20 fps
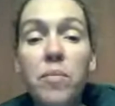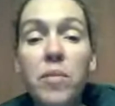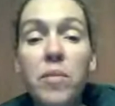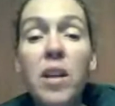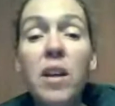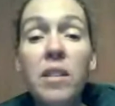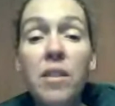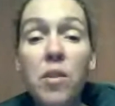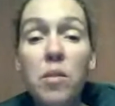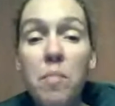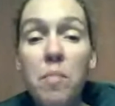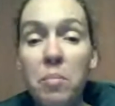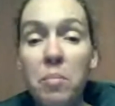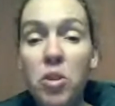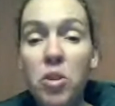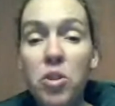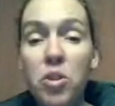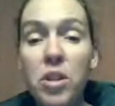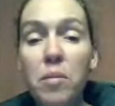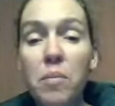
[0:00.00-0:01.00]
Young Living
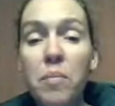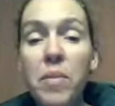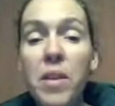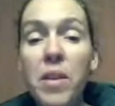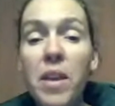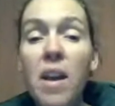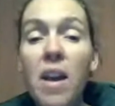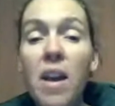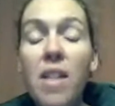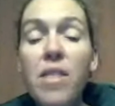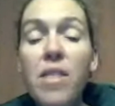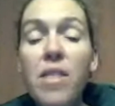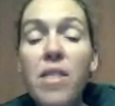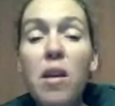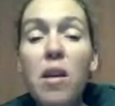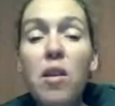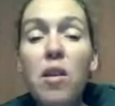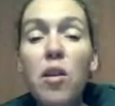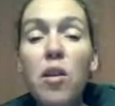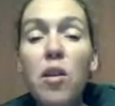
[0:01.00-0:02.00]
membership.
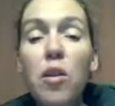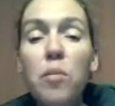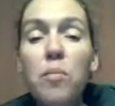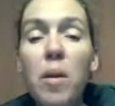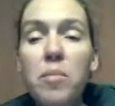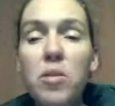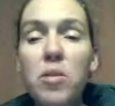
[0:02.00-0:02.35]
And that